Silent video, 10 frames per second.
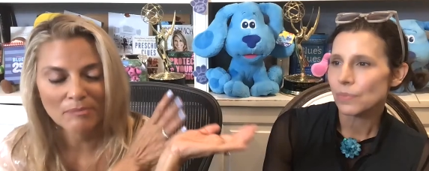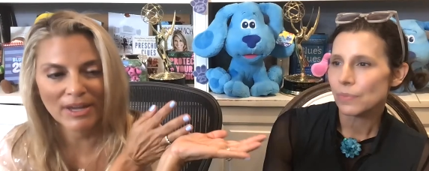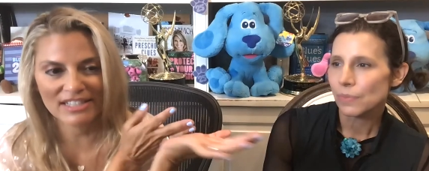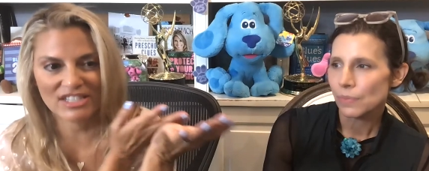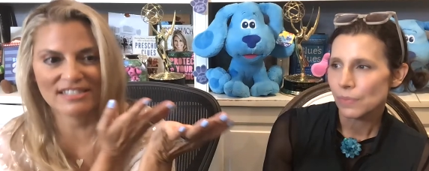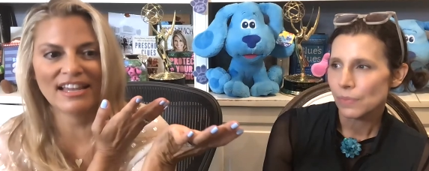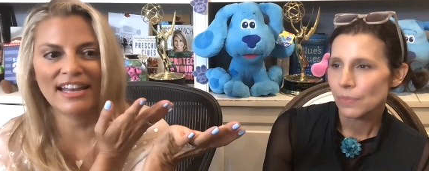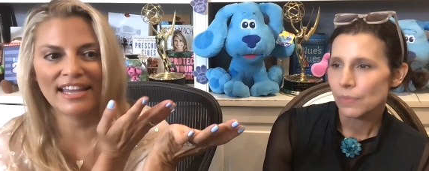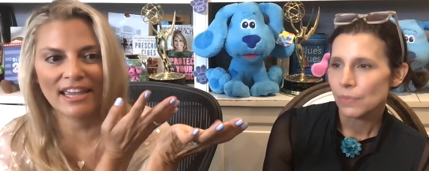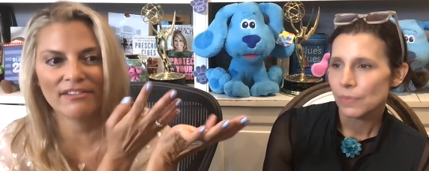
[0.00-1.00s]
Speaker 1: but just
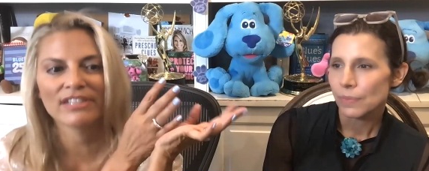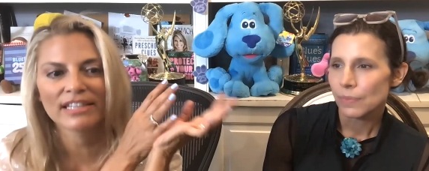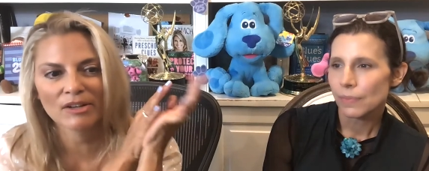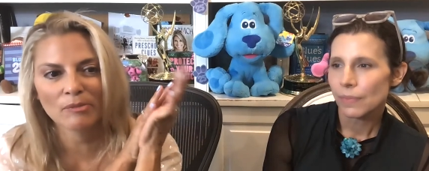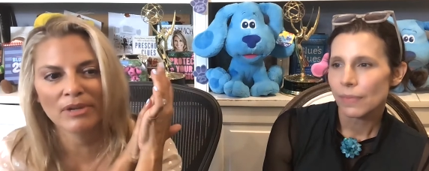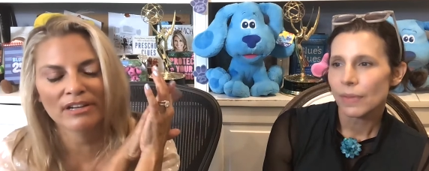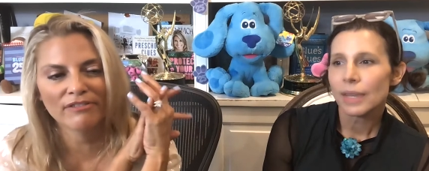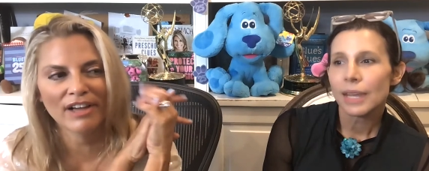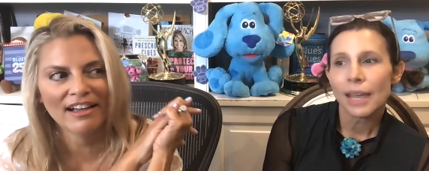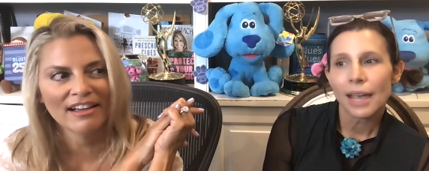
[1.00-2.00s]
kind of gave a little bit
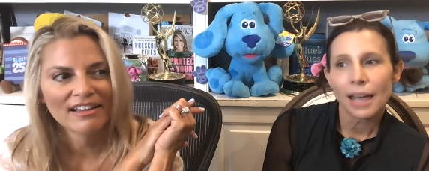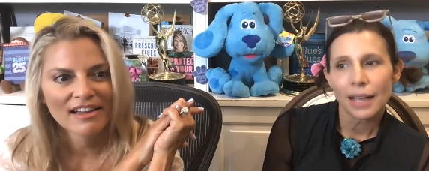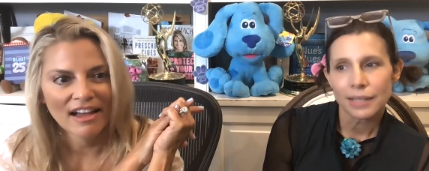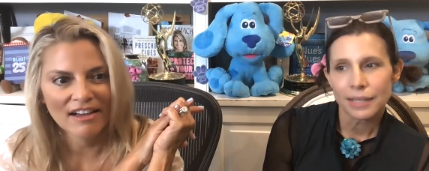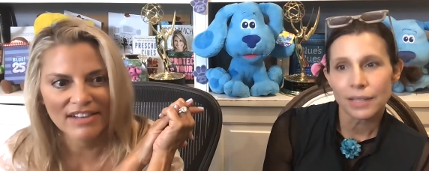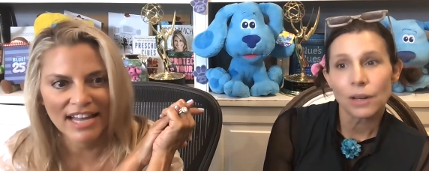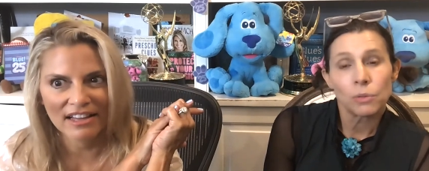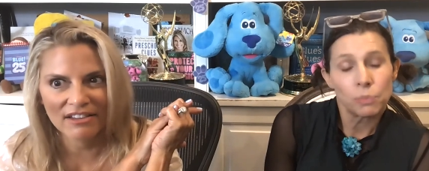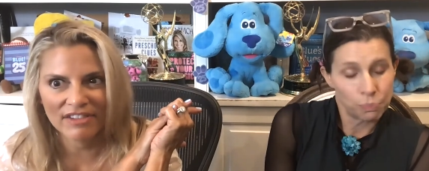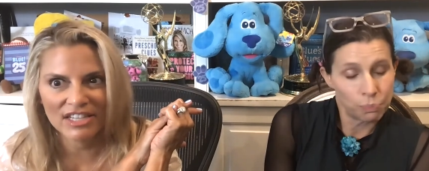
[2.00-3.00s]
of a yes. of an so
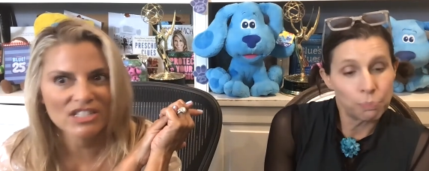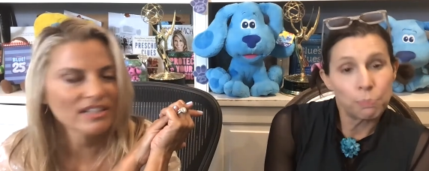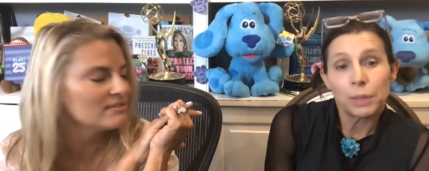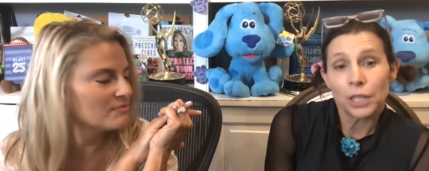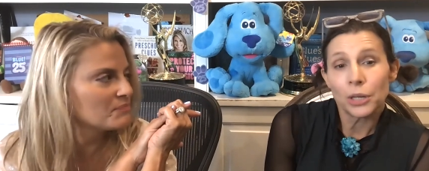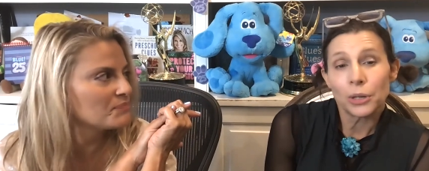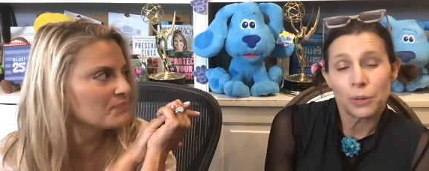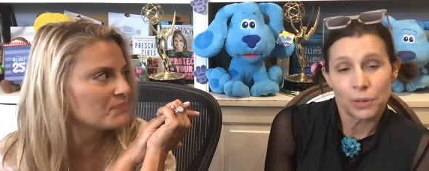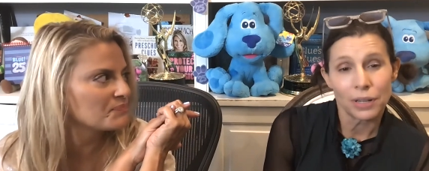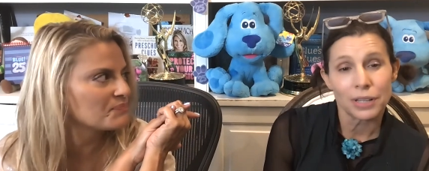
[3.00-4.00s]
elevation.
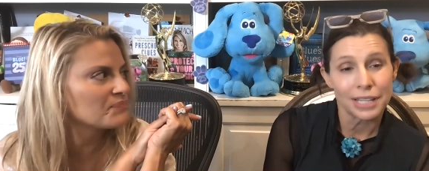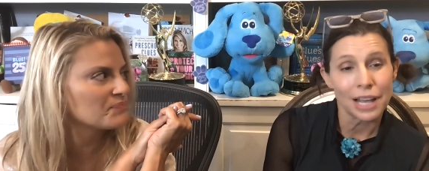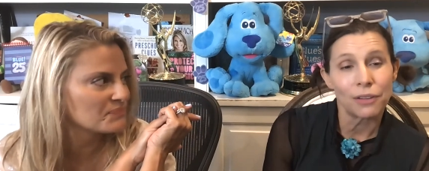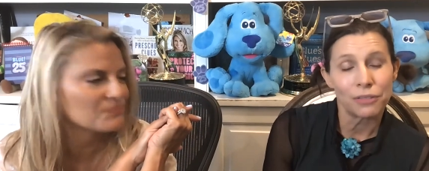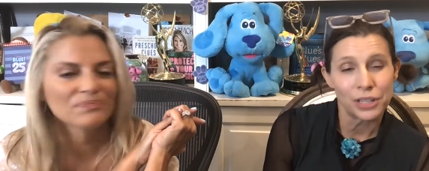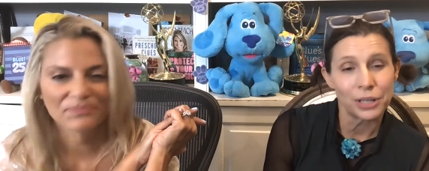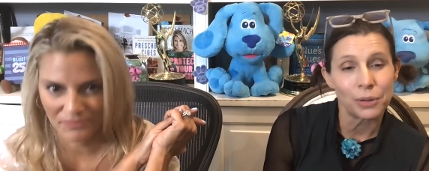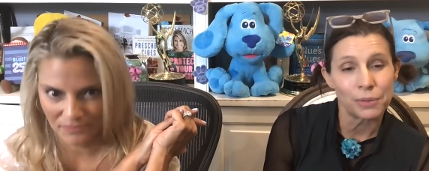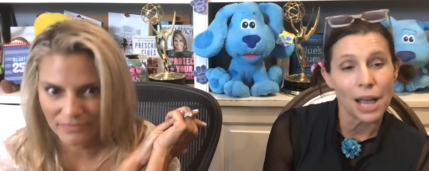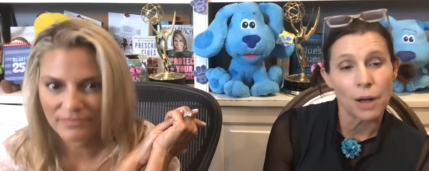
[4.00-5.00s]
Blue
Speaker 2: herself
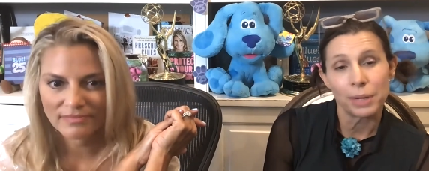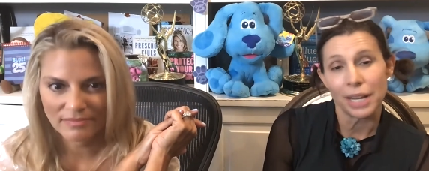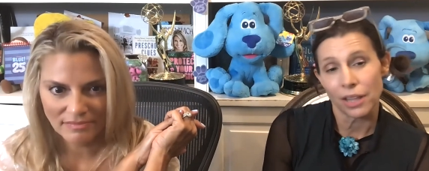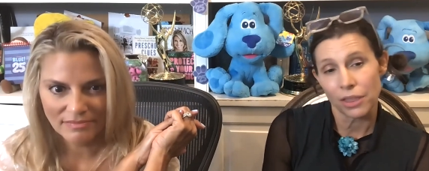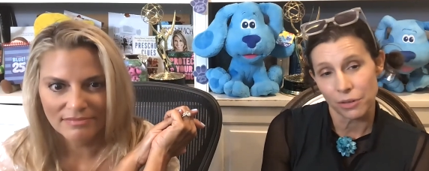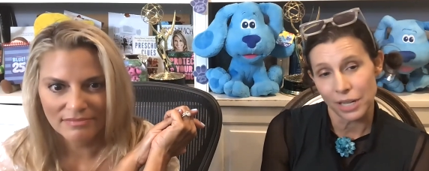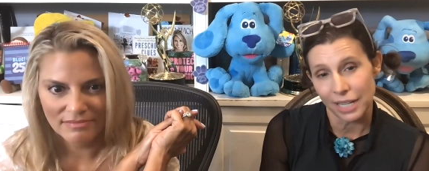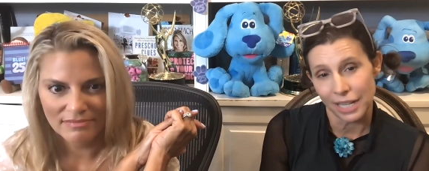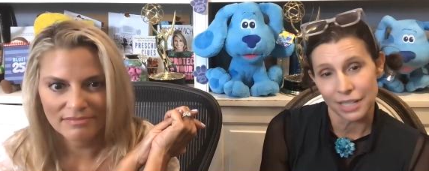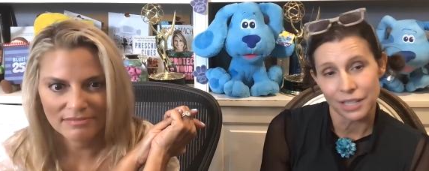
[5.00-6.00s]
too, now being
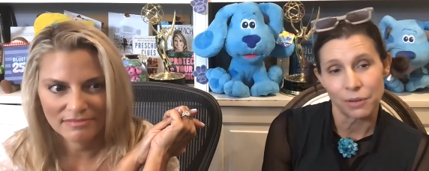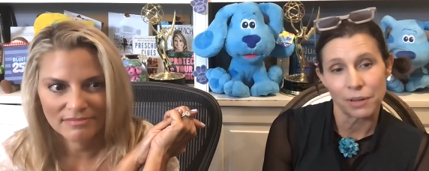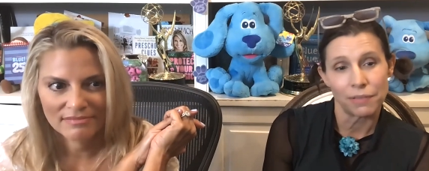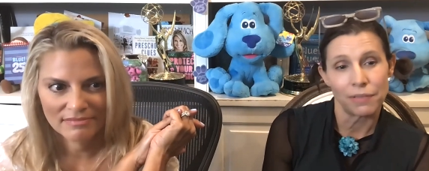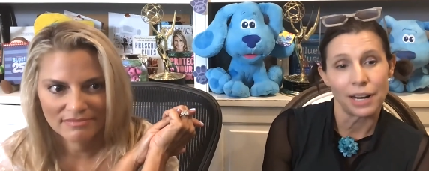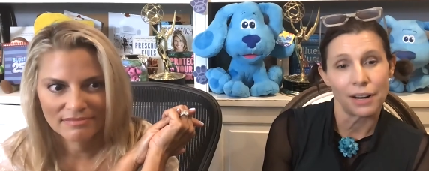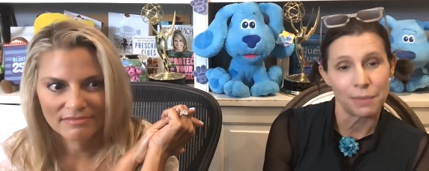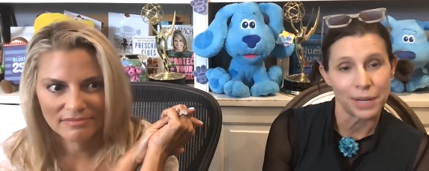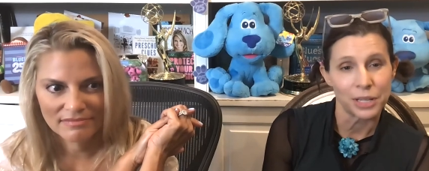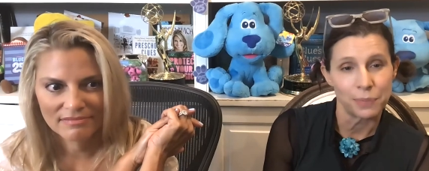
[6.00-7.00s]
3D. So we're very
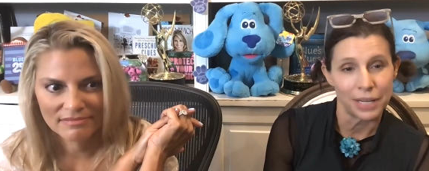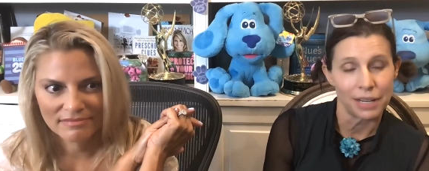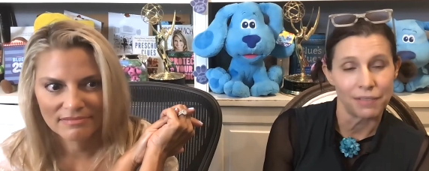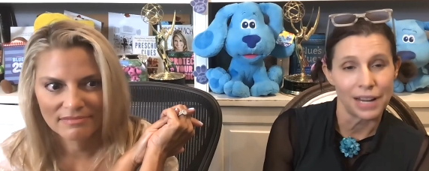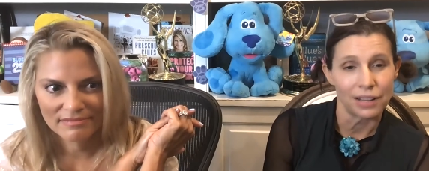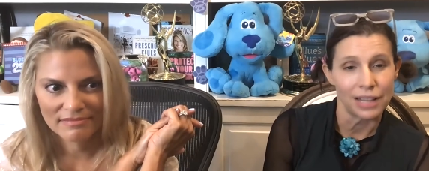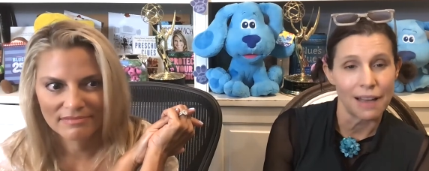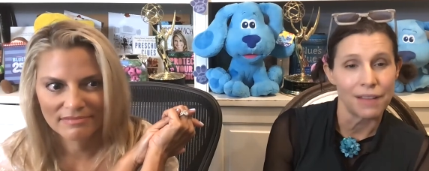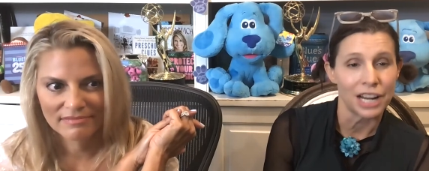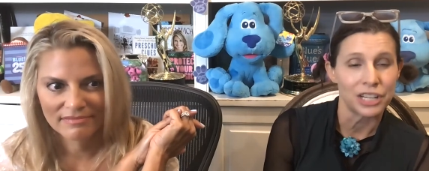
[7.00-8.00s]
mixed media now,
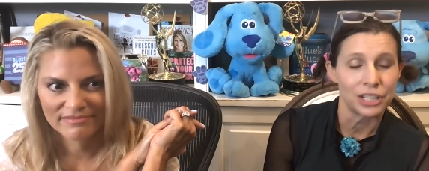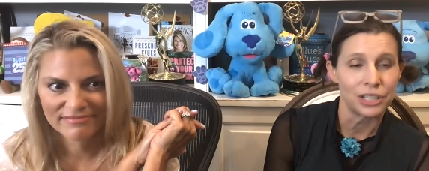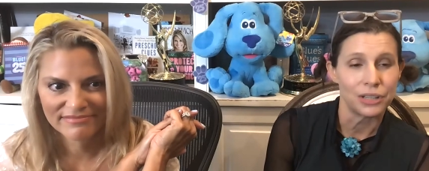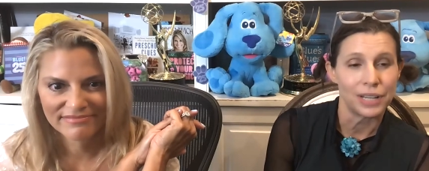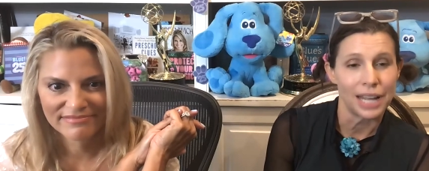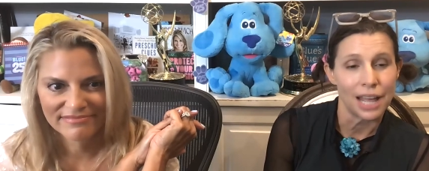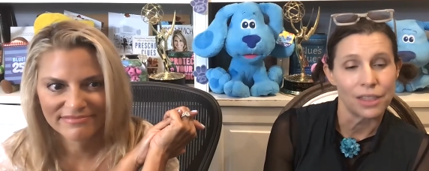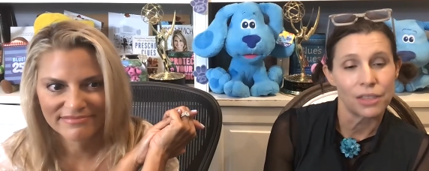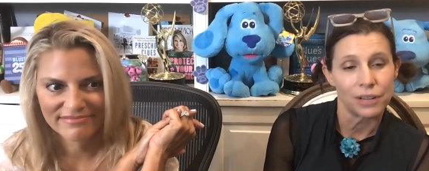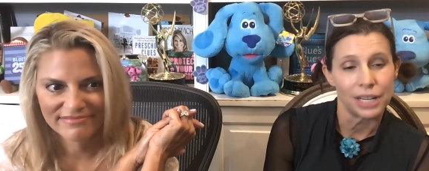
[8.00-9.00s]
live action 2D
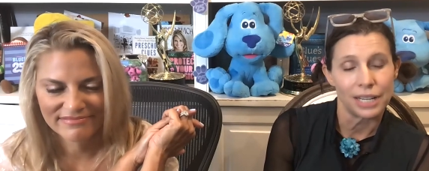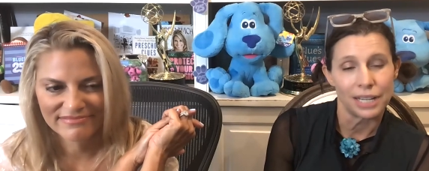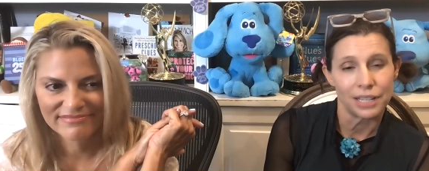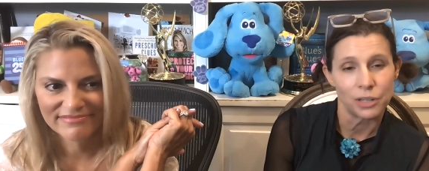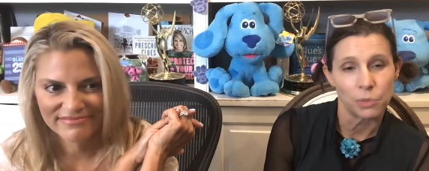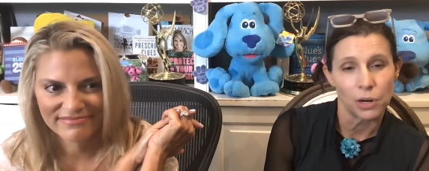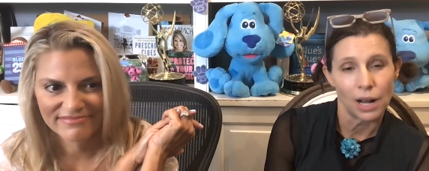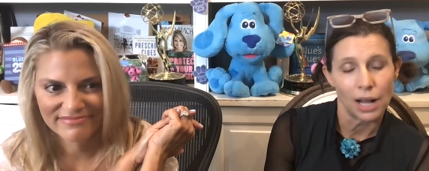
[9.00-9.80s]
and 3D. She's more